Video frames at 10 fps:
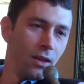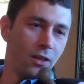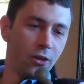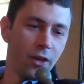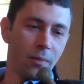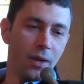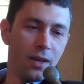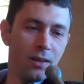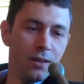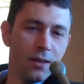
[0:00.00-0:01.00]
That's correct,
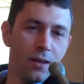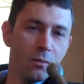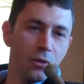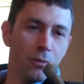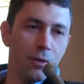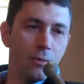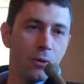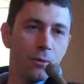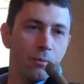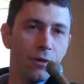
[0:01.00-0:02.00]
Betty. Um, some
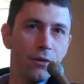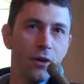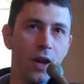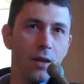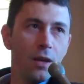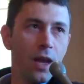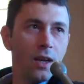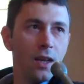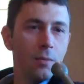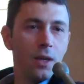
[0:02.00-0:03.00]
people prefer
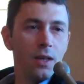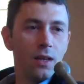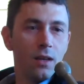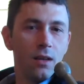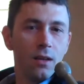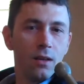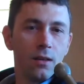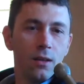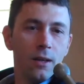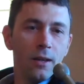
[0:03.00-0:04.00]
anonymity, and uh,
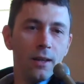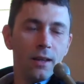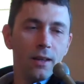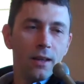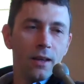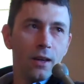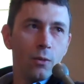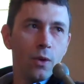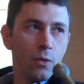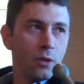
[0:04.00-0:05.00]
uh,
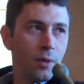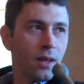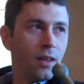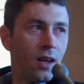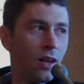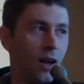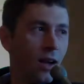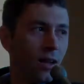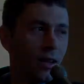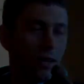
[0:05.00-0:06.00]
we respect that
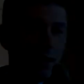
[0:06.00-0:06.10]
highly.